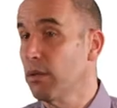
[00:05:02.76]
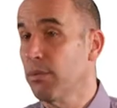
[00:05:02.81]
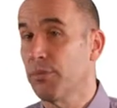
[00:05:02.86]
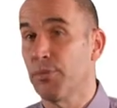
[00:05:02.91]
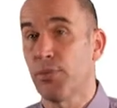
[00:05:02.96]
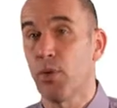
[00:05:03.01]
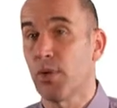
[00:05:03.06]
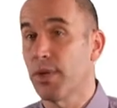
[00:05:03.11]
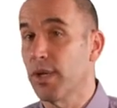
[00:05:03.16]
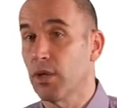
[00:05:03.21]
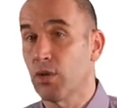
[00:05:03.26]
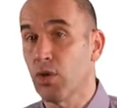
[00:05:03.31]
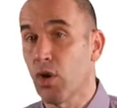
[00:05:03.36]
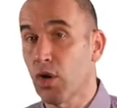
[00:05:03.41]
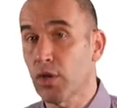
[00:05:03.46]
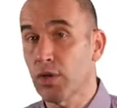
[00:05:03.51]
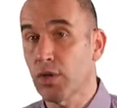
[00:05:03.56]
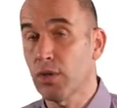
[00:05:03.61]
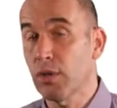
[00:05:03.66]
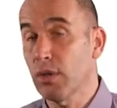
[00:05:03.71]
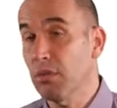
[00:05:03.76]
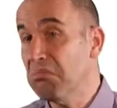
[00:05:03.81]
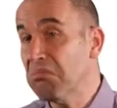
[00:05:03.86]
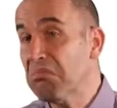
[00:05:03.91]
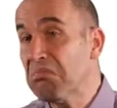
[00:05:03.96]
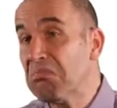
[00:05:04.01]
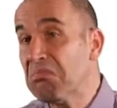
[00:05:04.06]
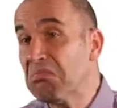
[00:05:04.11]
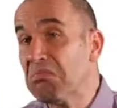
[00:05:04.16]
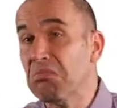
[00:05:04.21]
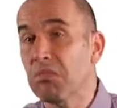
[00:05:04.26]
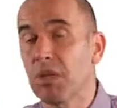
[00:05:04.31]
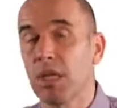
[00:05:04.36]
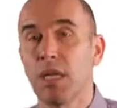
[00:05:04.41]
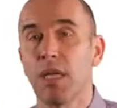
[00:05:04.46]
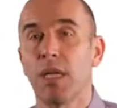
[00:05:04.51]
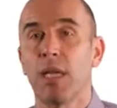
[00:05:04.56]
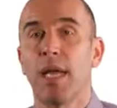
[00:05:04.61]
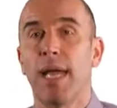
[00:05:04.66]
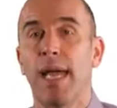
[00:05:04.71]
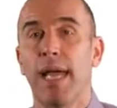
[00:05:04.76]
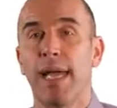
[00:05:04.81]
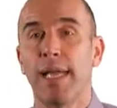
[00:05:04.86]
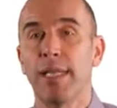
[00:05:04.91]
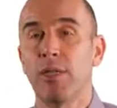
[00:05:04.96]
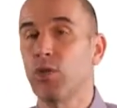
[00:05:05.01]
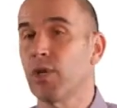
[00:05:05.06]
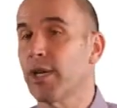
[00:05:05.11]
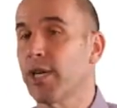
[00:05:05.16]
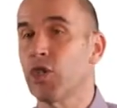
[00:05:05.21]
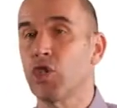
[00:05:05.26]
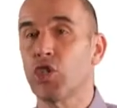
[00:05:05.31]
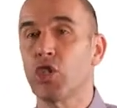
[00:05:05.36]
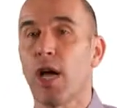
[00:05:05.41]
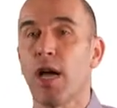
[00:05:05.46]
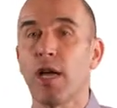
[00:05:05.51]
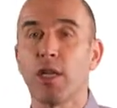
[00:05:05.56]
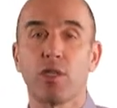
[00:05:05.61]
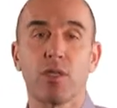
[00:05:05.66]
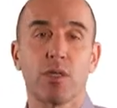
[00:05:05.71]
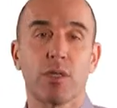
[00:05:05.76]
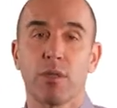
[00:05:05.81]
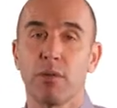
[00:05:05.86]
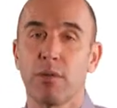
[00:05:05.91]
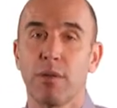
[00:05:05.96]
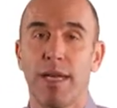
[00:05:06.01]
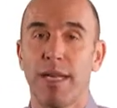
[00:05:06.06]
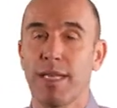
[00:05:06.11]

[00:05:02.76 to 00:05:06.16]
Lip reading: for the doctor, and you can charge